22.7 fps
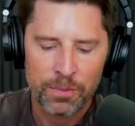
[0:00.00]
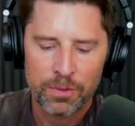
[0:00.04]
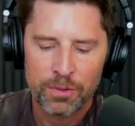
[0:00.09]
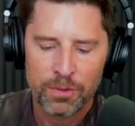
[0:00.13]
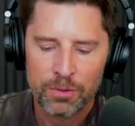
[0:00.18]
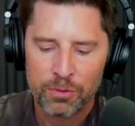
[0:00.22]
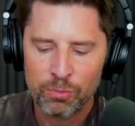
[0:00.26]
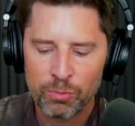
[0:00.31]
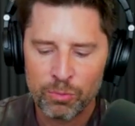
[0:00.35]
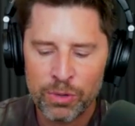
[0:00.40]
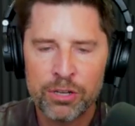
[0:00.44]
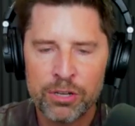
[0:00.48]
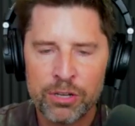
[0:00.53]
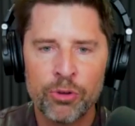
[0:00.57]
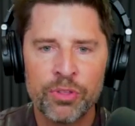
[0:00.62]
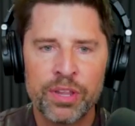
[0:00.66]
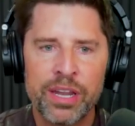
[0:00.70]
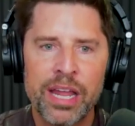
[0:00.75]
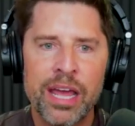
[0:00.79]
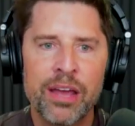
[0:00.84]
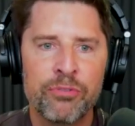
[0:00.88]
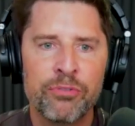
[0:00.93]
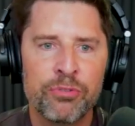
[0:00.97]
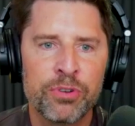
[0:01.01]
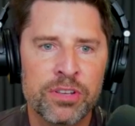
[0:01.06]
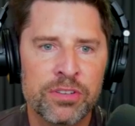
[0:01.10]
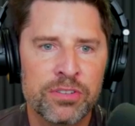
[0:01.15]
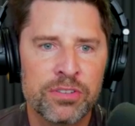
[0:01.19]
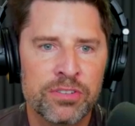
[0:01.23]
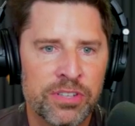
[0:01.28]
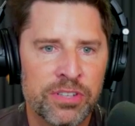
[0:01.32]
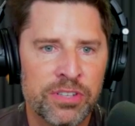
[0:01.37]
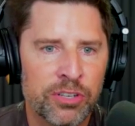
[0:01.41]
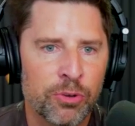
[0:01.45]
we know that every
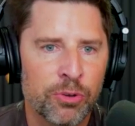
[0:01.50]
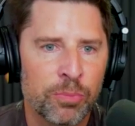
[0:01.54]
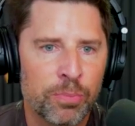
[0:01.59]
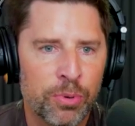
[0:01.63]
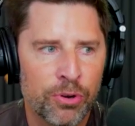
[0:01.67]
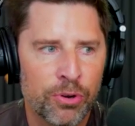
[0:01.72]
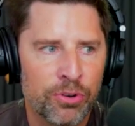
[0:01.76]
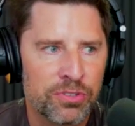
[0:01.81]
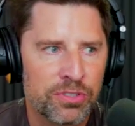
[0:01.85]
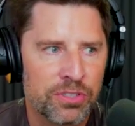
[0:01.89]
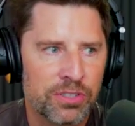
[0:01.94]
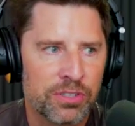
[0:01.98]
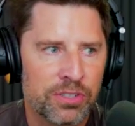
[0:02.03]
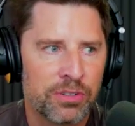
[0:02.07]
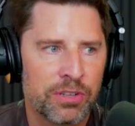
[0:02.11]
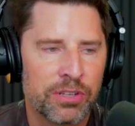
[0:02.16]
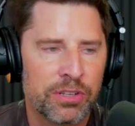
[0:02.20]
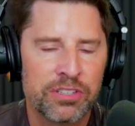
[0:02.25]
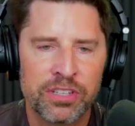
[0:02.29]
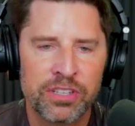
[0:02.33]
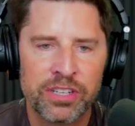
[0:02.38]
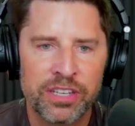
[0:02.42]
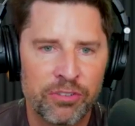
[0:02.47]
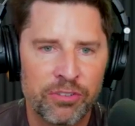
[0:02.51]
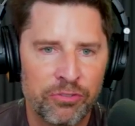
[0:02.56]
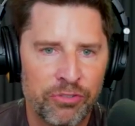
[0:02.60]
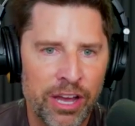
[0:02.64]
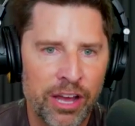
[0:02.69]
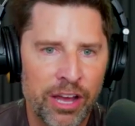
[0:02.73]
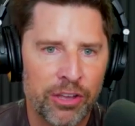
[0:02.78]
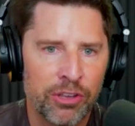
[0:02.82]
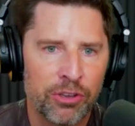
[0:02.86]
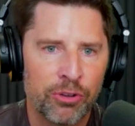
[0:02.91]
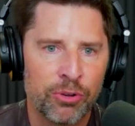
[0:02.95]
single person is going to get
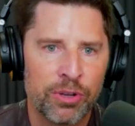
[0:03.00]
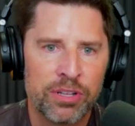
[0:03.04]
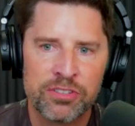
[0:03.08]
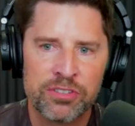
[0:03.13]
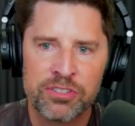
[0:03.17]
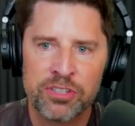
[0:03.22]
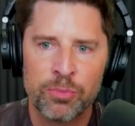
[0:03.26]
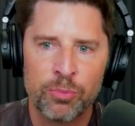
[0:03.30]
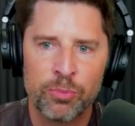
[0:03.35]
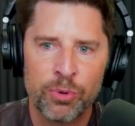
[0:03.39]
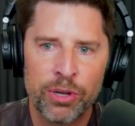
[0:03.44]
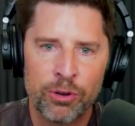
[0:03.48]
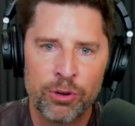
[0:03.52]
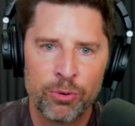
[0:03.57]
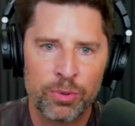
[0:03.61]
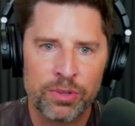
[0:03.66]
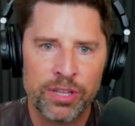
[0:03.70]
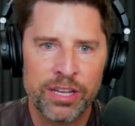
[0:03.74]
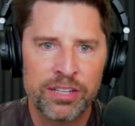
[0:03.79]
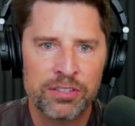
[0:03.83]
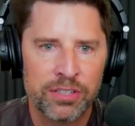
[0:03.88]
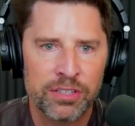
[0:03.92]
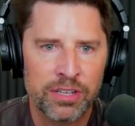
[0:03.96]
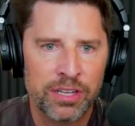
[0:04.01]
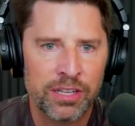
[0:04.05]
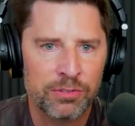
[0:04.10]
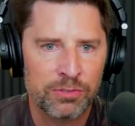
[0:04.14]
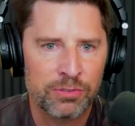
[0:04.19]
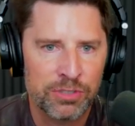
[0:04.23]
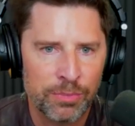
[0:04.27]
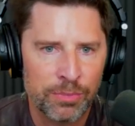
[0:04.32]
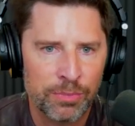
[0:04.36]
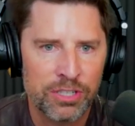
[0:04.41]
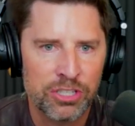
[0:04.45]
value in some way or relate to
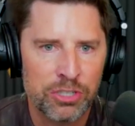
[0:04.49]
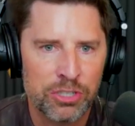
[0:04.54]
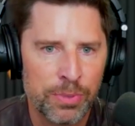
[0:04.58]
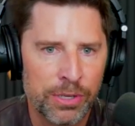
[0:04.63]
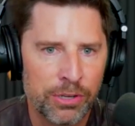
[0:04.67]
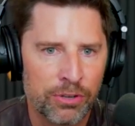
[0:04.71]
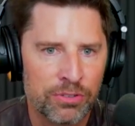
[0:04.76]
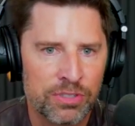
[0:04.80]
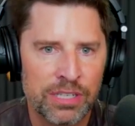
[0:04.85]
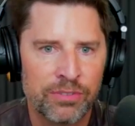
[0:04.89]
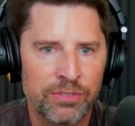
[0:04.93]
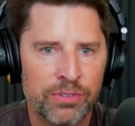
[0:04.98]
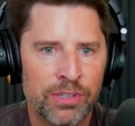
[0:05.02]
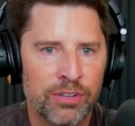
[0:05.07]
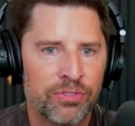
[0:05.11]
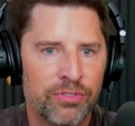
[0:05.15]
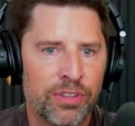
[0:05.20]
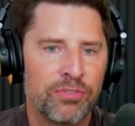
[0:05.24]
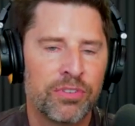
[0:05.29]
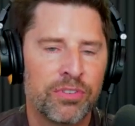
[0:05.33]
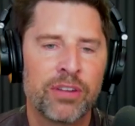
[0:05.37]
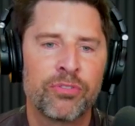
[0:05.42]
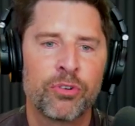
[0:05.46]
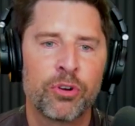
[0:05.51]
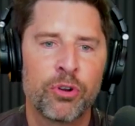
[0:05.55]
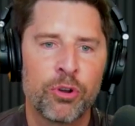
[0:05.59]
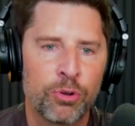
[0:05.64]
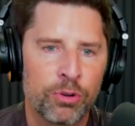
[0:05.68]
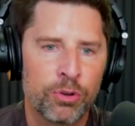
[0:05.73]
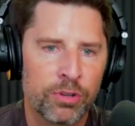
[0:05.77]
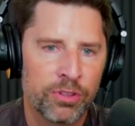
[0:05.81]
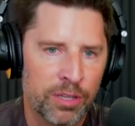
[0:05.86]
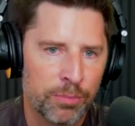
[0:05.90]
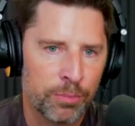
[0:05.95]
some of these speakers, even if they've never
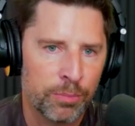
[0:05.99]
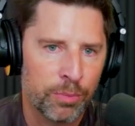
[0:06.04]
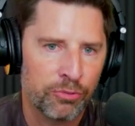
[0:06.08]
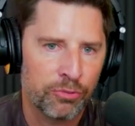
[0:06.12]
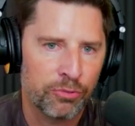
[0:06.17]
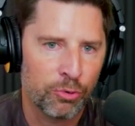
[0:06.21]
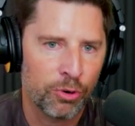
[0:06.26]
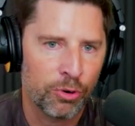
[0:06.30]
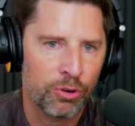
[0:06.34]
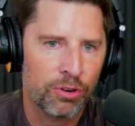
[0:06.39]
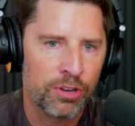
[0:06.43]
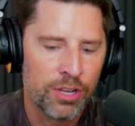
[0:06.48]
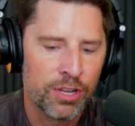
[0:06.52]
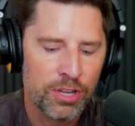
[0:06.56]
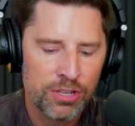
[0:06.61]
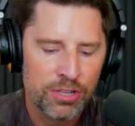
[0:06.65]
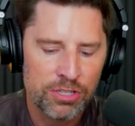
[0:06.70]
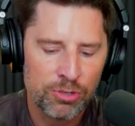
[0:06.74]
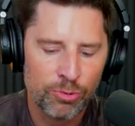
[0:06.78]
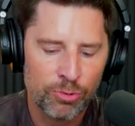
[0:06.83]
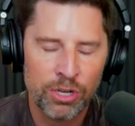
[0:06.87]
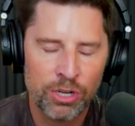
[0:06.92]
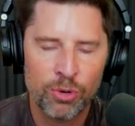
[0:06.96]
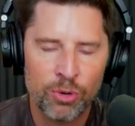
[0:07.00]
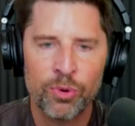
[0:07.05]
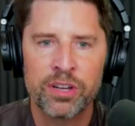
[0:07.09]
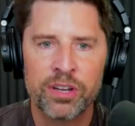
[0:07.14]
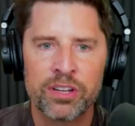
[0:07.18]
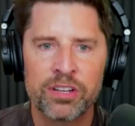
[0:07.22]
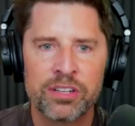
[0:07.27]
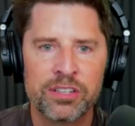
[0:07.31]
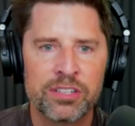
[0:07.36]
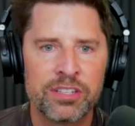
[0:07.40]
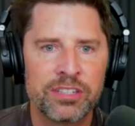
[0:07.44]
heard of them before. So we don't
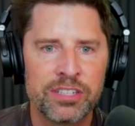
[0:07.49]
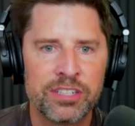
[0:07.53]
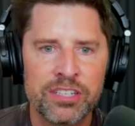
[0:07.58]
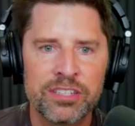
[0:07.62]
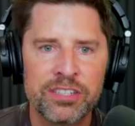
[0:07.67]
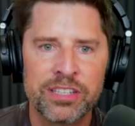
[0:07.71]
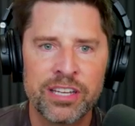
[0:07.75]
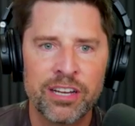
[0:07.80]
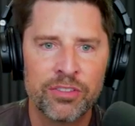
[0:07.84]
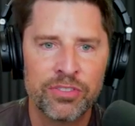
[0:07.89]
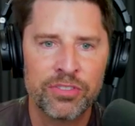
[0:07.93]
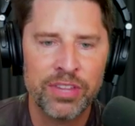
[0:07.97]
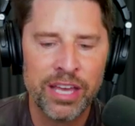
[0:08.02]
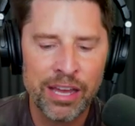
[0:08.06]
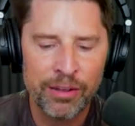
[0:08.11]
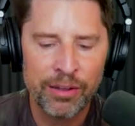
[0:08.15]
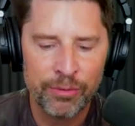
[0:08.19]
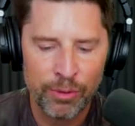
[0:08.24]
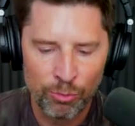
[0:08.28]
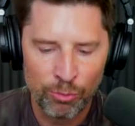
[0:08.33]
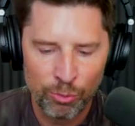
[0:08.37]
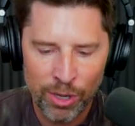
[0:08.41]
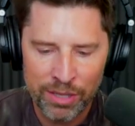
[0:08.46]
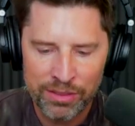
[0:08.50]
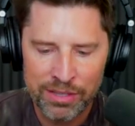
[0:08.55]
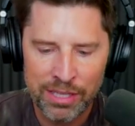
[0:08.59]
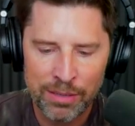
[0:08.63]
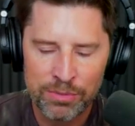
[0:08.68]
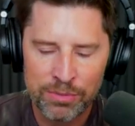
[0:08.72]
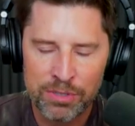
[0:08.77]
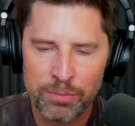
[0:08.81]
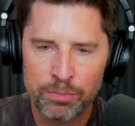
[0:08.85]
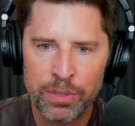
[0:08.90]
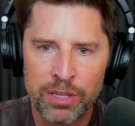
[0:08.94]
want to discount that. We want
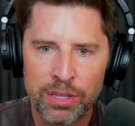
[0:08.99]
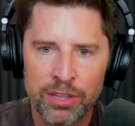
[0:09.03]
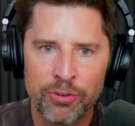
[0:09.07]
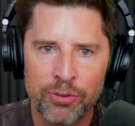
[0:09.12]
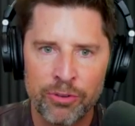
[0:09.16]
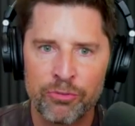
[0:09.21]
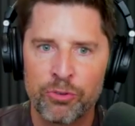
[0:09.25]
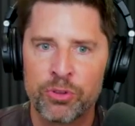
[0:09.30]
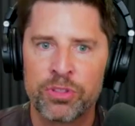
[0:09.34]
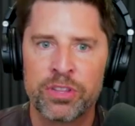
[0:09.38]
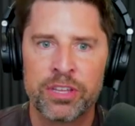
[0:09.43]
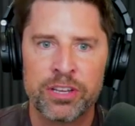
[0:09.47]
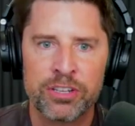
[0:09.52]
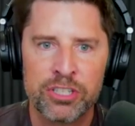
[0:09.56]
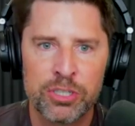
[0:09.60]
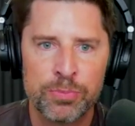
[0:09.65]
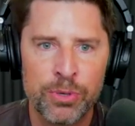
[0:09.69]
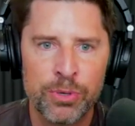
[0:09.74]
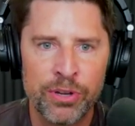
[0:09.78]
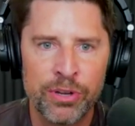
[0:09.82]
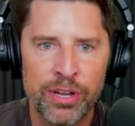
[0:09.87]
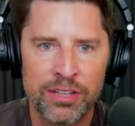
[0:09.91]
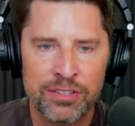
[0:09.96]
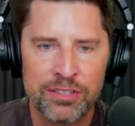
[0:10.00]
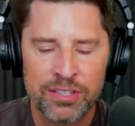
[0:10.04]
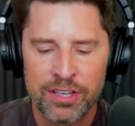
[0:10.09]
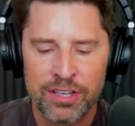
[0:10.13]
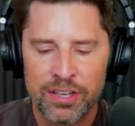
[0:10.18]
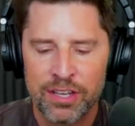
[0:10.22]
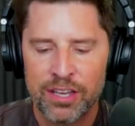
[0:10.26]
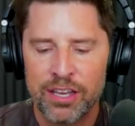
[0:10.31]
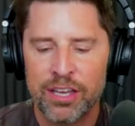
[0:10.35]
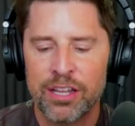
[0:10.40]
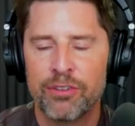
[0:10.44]
them to be there for the experience,
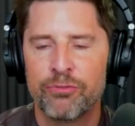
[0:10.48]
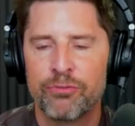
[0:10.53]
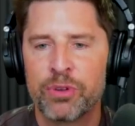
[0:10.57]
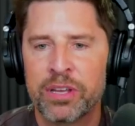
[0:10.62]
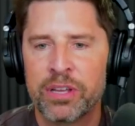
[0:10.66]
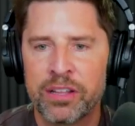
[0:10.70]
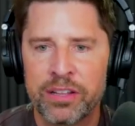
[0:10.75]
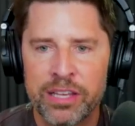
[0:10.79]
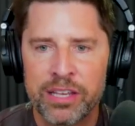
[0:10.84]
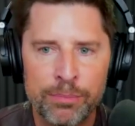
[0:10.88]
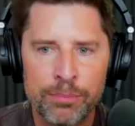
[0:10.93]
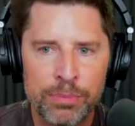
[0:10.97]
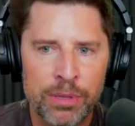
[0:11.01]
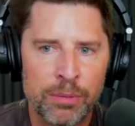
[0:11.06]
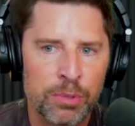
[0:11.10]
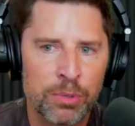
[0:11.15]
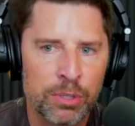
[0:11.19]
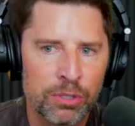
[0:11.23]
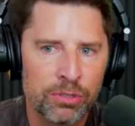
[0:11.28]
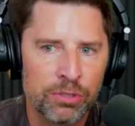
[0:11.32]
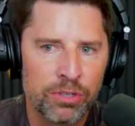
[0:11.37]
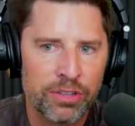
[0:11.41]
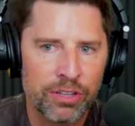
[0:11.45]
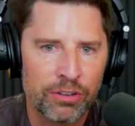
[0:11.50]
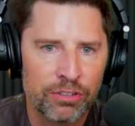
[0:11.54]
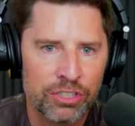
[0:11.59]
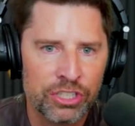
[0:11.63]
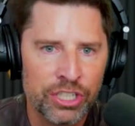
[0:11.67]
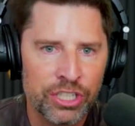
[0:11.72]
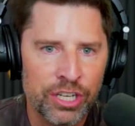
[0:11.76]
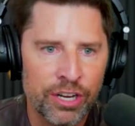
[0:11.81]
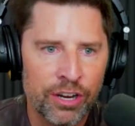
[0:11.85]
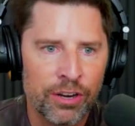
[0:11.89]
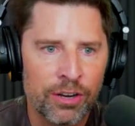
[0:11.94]
and if we can keep them glued to their
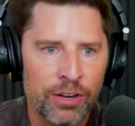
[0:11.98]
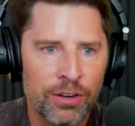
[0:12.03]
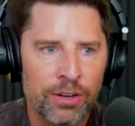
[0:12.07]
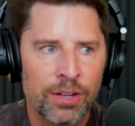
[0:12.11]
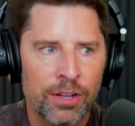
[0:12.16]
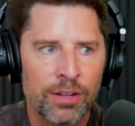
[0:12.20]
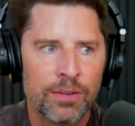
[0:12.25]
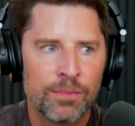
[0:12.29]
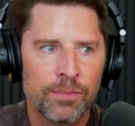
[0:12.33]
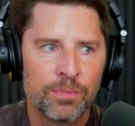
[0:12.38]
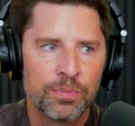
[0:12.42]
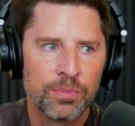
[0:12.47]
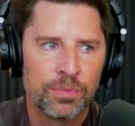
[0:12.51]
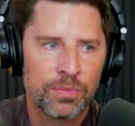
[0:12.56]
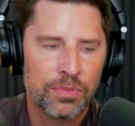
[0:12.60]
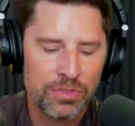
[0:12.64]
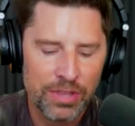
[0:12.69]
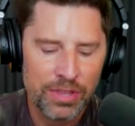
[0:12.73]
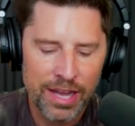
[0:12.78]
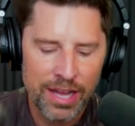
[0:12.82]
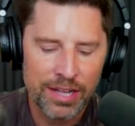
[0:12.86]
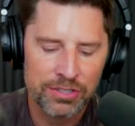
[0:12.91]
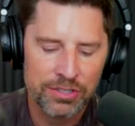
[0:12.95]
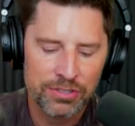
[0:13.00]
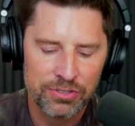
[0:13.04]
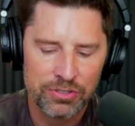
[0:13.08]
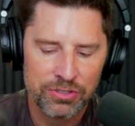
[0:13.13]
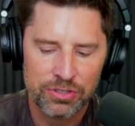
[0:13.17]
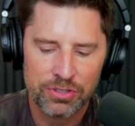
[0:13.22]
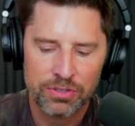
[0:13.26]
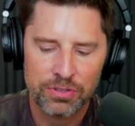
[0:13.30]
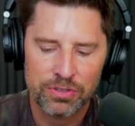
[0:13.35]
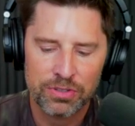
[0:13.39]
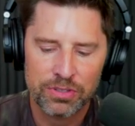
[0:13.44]
chair, that's
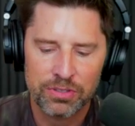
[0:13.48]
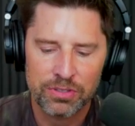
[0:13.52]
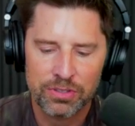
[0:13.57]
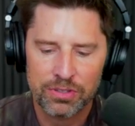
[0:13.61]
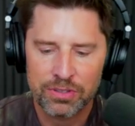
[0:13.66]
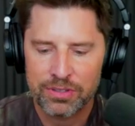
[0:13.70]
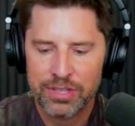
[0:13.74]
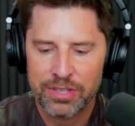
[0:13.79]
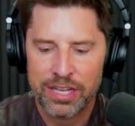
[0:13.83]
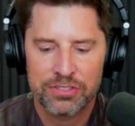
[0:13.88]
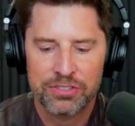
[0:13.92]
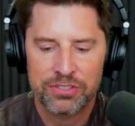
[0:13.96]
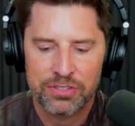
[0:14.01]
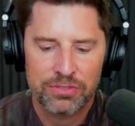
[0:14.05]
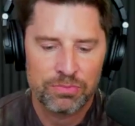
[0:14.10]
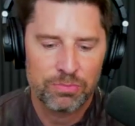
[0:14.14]
that's